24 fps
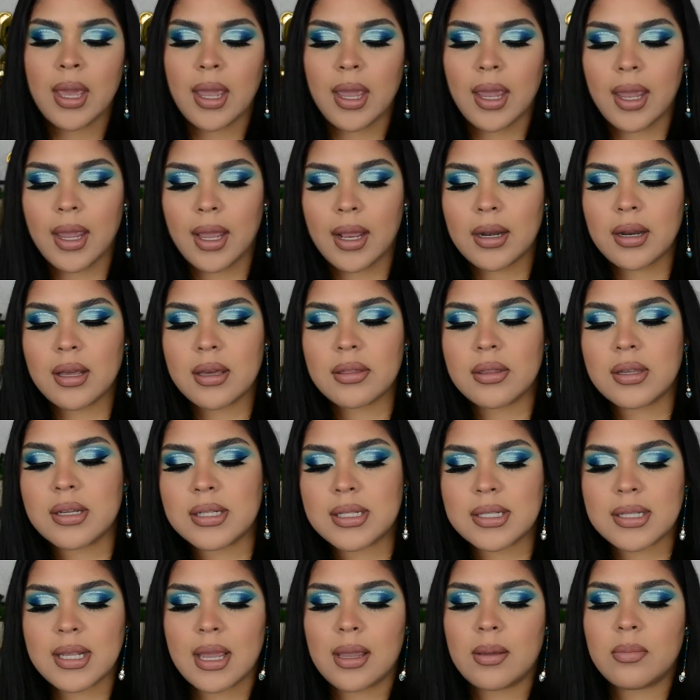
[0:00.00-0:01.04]
And the
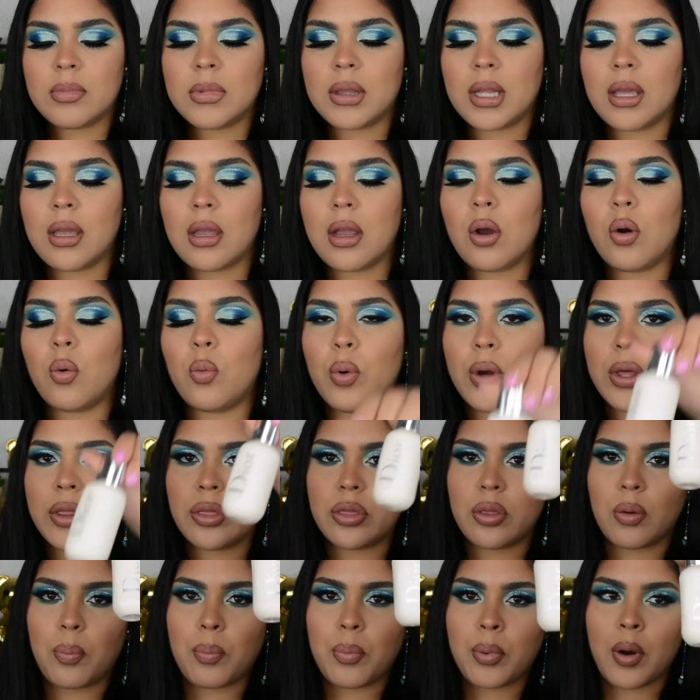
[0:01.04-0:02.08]
same thing with
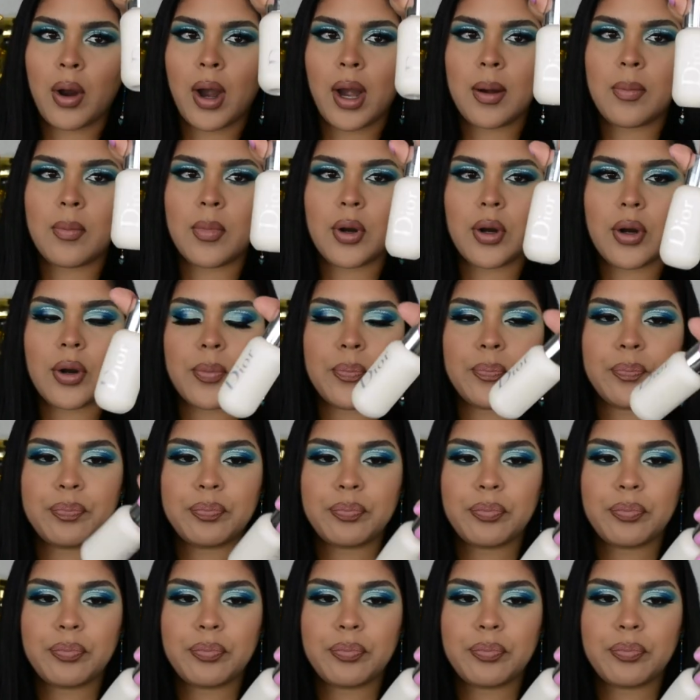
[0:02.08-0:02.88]
the primer.